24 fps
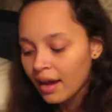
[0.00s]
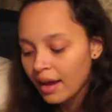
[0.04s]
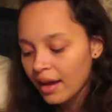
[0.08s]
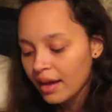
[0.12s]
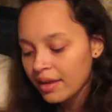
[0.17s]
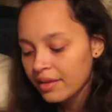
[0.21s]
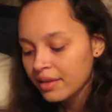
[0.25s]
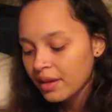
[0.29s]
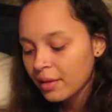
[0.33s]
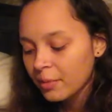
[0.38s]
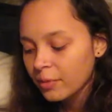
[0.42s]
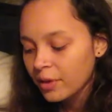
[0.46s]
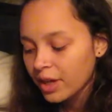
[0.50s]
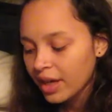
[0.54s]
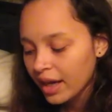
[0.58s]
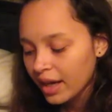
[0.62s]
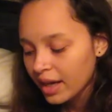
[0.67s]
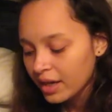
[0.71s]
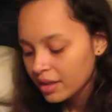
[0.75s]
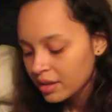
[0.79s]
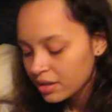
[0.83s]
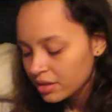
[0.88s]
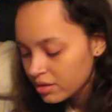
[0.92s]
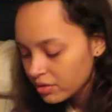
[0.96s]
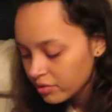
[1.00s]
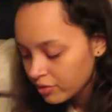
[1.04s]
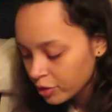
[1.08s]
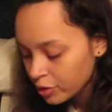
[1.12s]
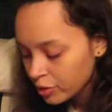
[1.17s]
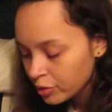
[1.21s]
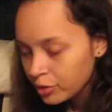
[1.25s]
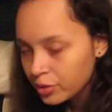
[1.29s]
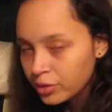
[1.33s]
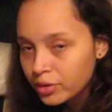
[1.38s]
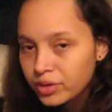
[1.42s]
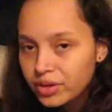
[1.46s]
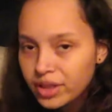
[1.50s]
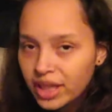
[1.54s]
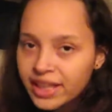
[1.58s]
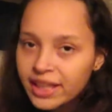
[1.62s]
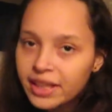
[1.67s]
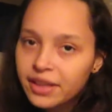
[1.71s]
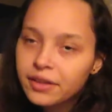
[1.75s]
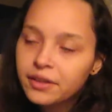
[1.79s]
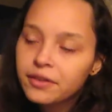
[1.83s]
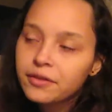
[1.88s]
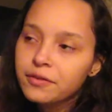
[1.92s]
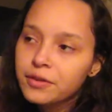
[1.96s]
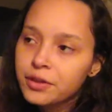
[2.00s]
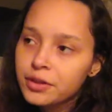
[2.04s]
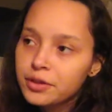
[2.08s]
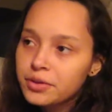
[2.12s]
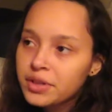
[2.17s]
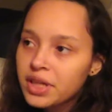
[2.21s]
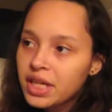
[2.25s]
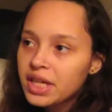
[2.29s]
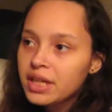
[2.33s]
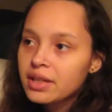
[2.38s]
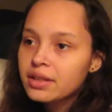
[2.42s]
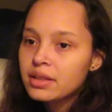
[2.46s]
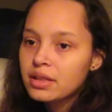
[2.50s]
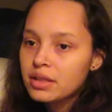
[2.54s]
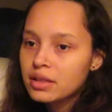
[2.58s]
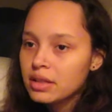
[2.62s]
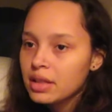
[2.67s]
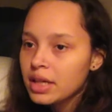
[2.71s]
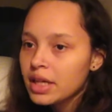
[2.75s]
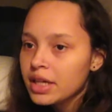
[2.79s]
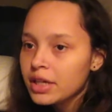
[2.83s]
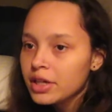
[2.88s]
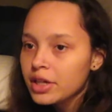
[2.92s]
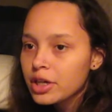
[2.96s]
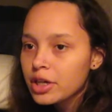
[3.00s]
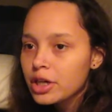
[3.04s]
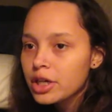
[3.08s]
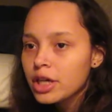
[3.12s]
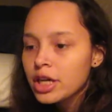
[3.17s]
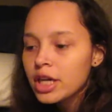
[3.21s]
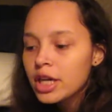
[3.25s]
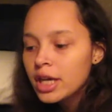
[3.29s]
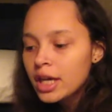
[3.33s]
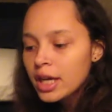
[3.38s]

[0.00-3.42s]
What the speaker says: and then we had his funeral a few days later.